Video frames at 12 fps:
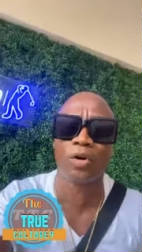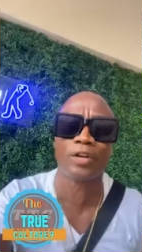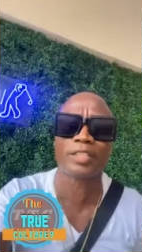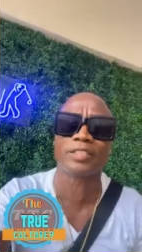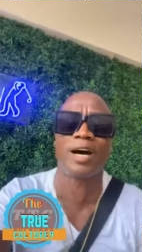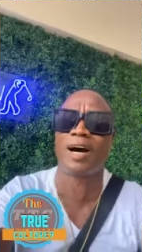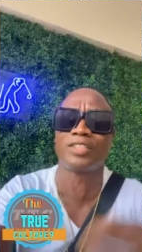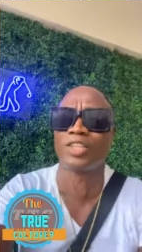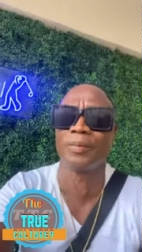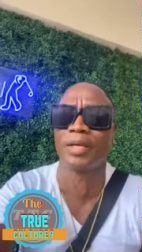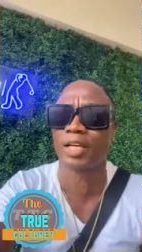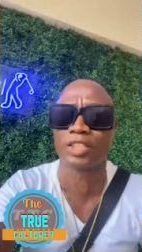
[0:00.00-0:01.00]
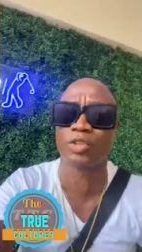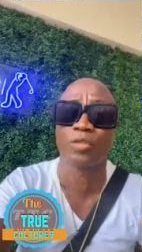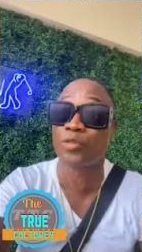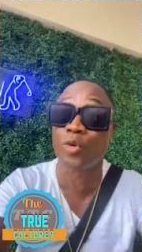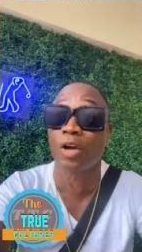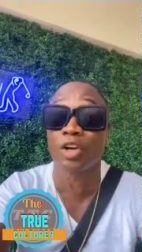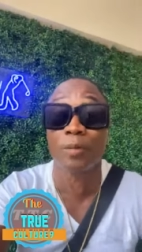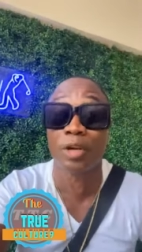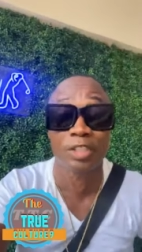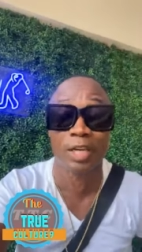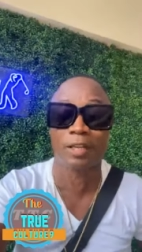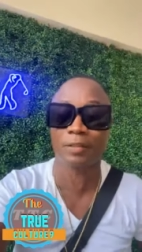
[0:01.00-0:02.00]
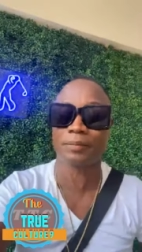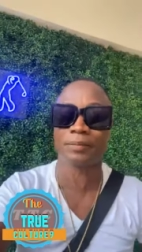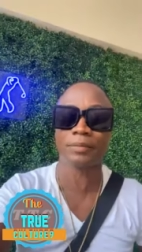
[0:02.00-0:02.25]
oh, that's all Jamaicans do through a commercial.